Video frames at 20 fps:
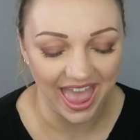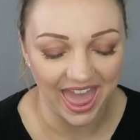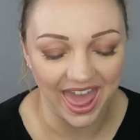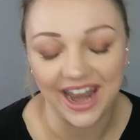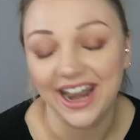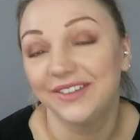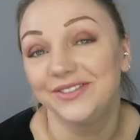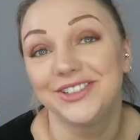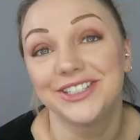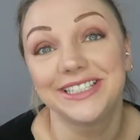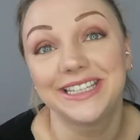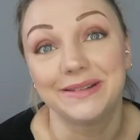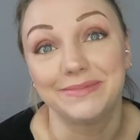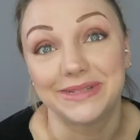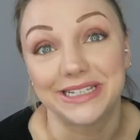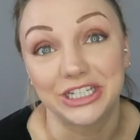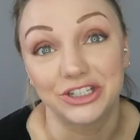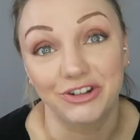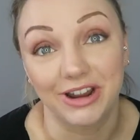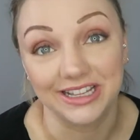and I've just
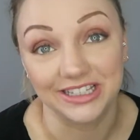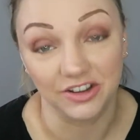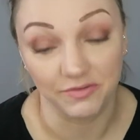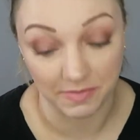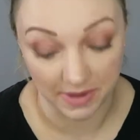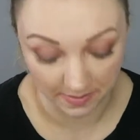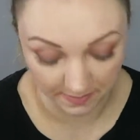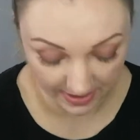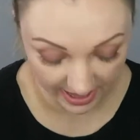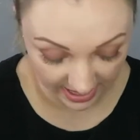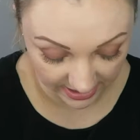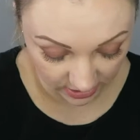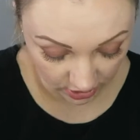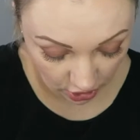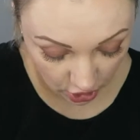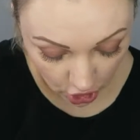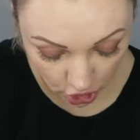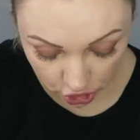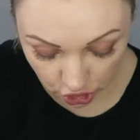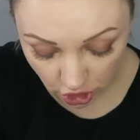tipped it straight off my bed.
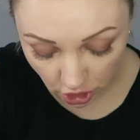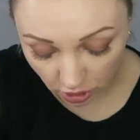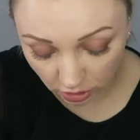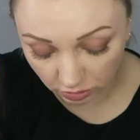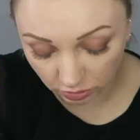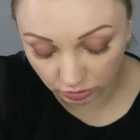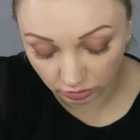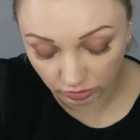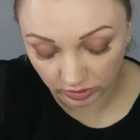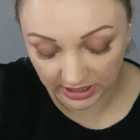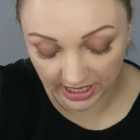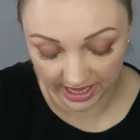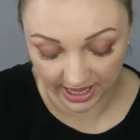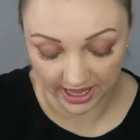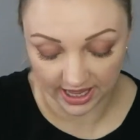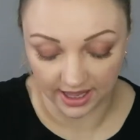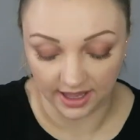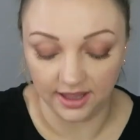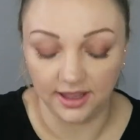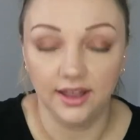So
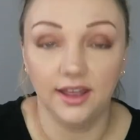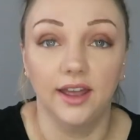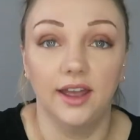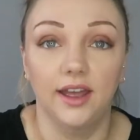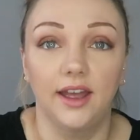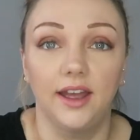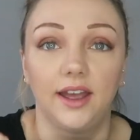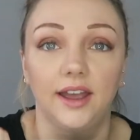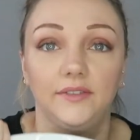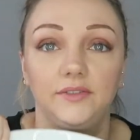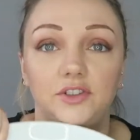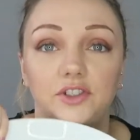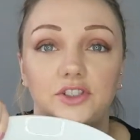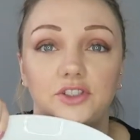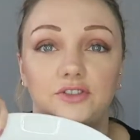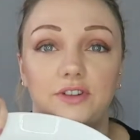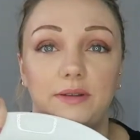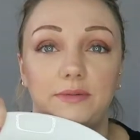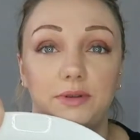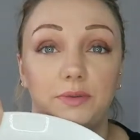yeah, I've just
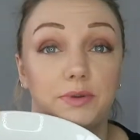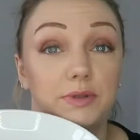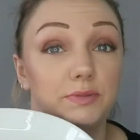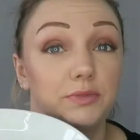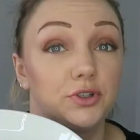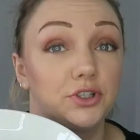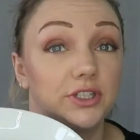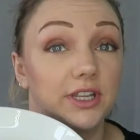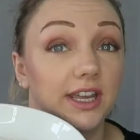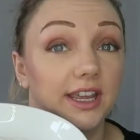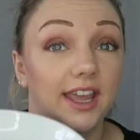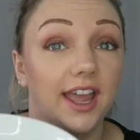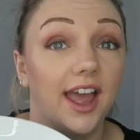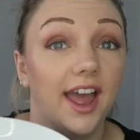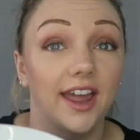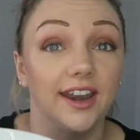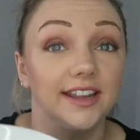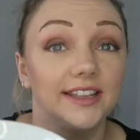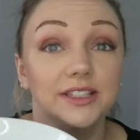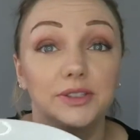scraped up as much as I
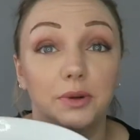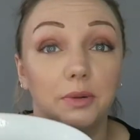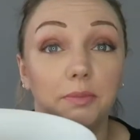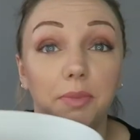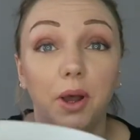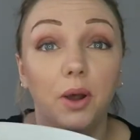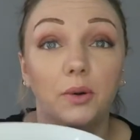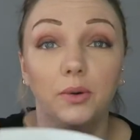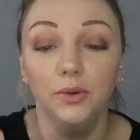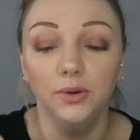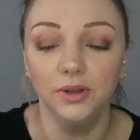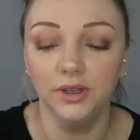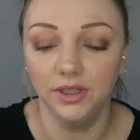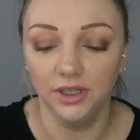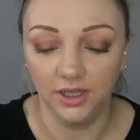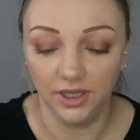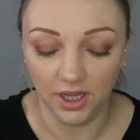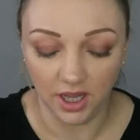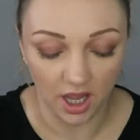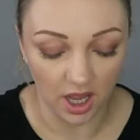can into a bowl.
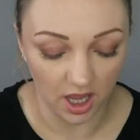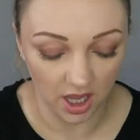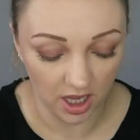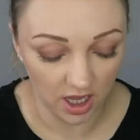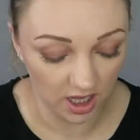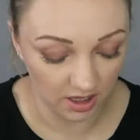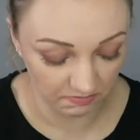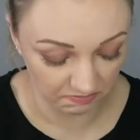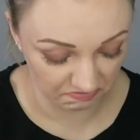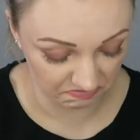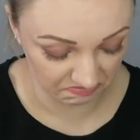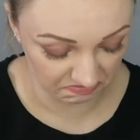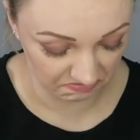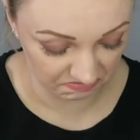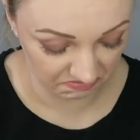I'm